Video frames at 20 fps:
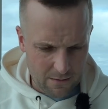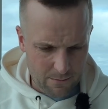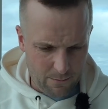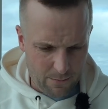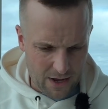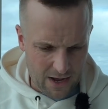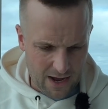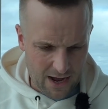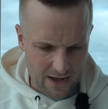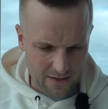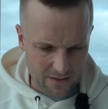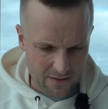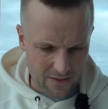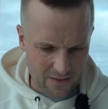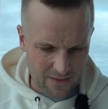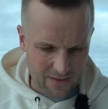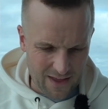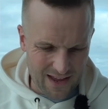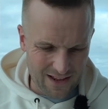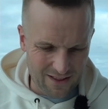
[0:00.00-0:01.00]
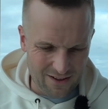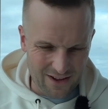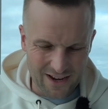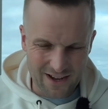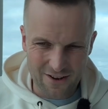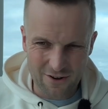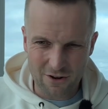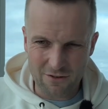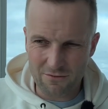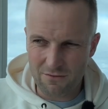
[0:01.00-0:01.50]
But other than that, like I
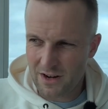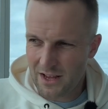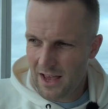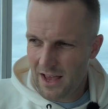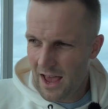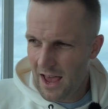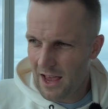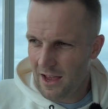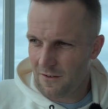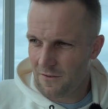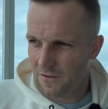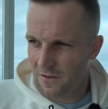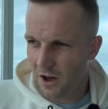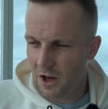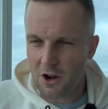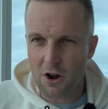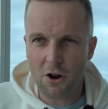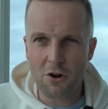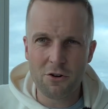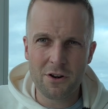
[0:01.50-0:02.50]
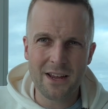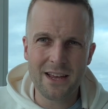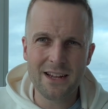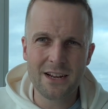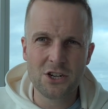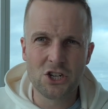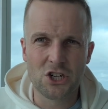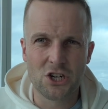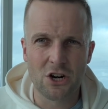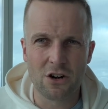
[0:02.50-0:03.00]
don't need
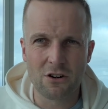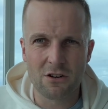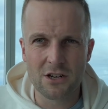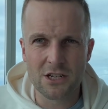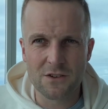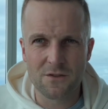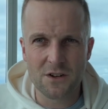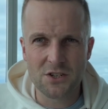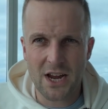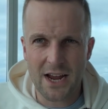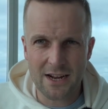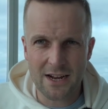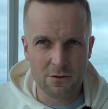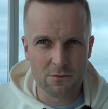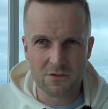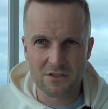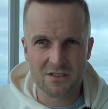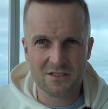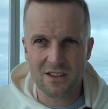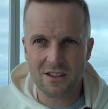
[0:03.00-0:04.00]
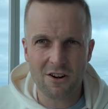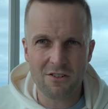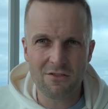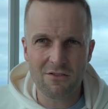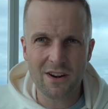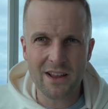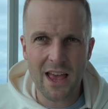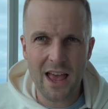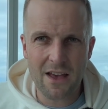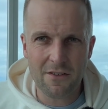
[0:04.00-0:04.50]
insurance for chattels because I don't
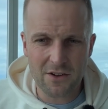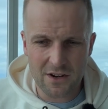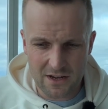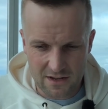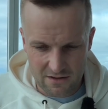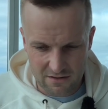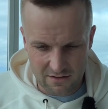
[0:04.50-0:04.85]
really have any.